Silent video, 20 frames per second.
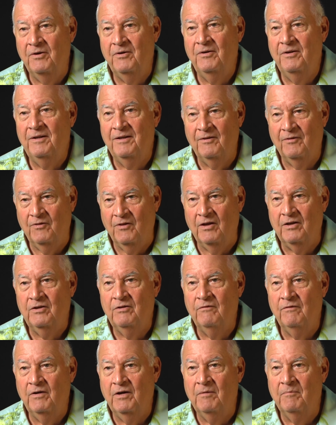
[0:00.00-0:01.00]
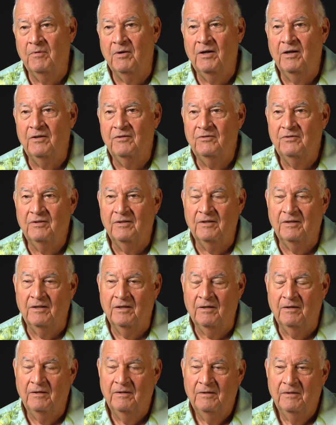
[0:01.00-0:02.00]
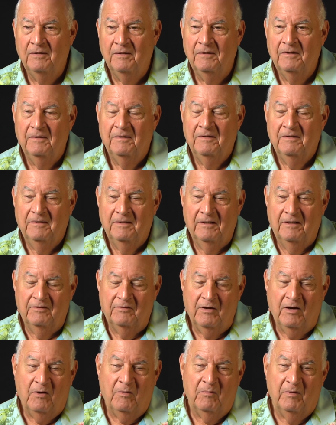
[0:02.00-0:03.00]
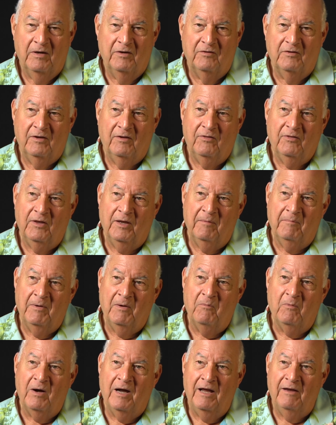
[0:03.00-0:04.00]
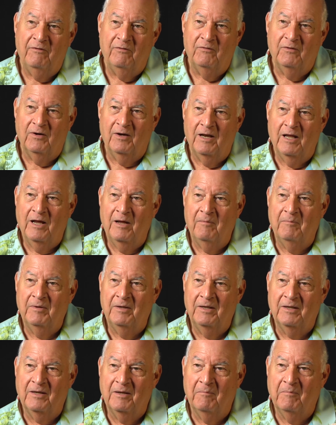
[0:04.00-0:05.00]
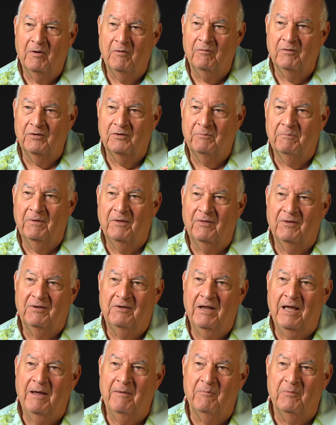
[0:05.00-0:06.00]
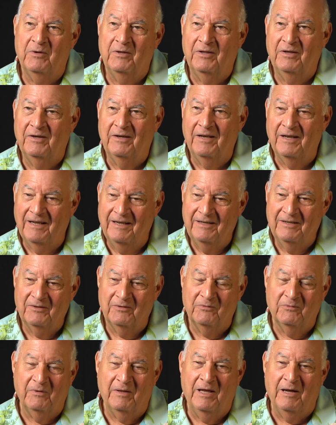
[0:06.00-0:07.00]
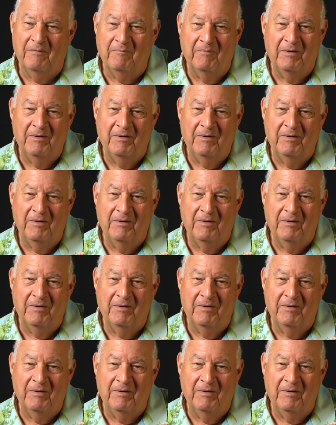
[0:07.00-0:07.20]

opportunity and thank you very much. And uh, as always, I thank my wife for allowing me to come over and spend the time with you today. Because without